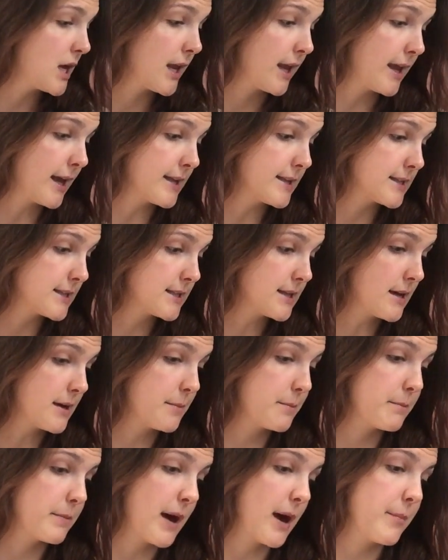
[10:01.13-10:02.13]
Get
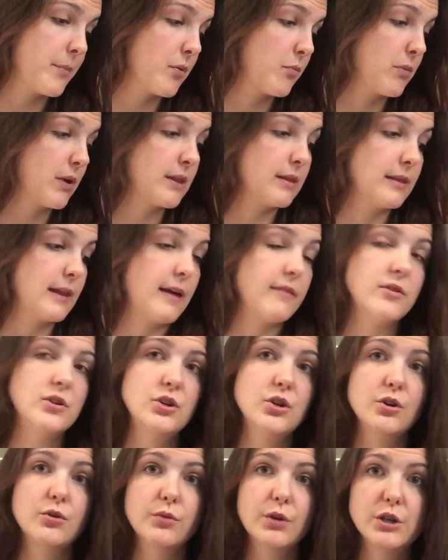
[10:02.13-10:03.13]
some peppermint,
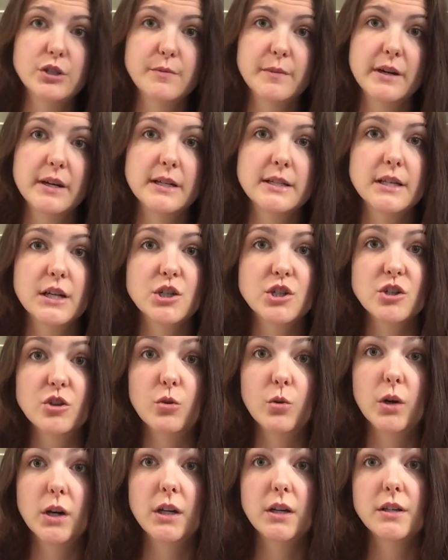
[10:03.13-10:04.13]
lavender, rosemary essential
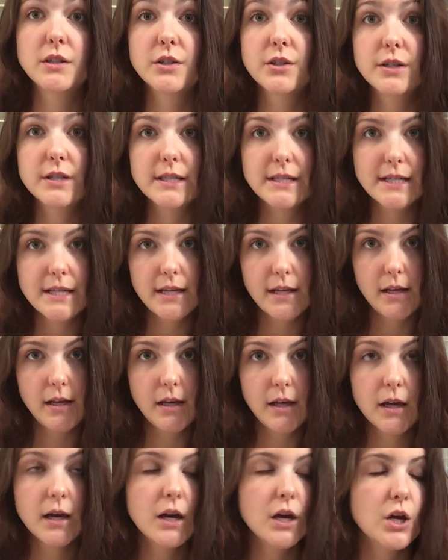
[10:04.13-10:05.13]
oils or
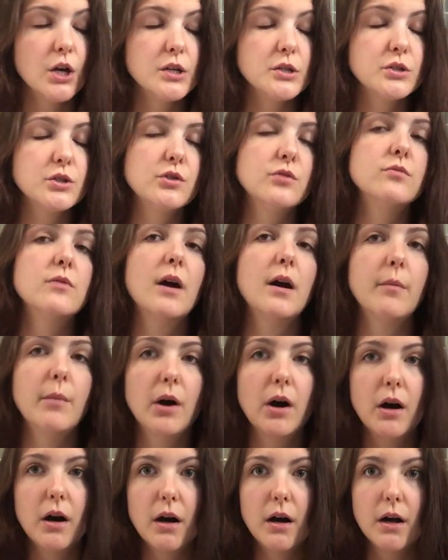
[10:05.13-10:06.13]
tea to rub
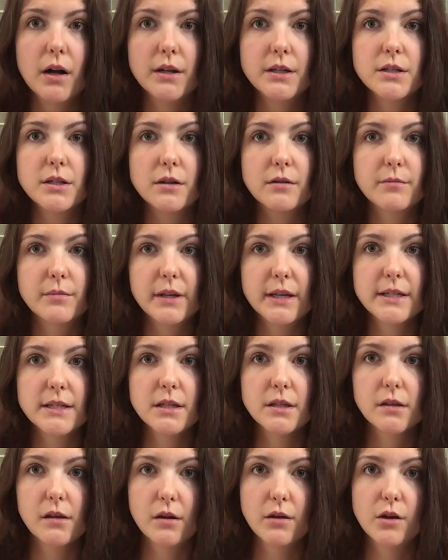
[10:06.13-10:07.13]
on certain
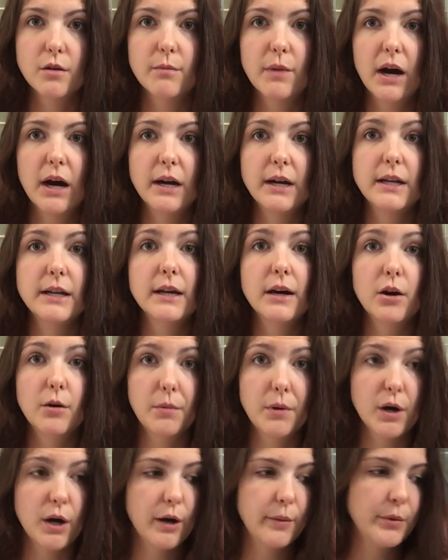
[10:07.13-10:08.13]
places on your body to
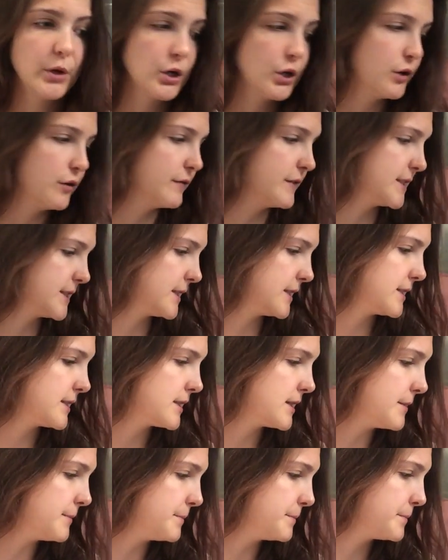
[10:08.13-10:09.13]
help calm your nervous
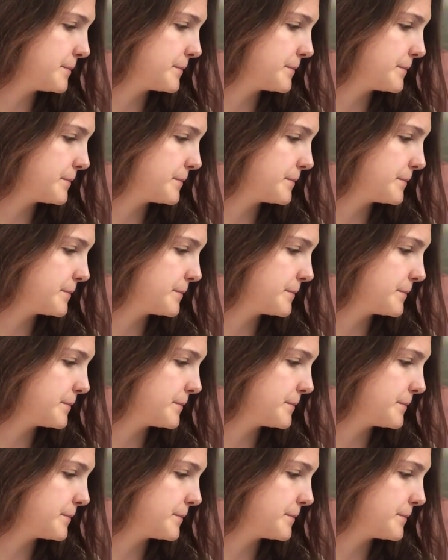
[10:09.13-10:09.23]
system.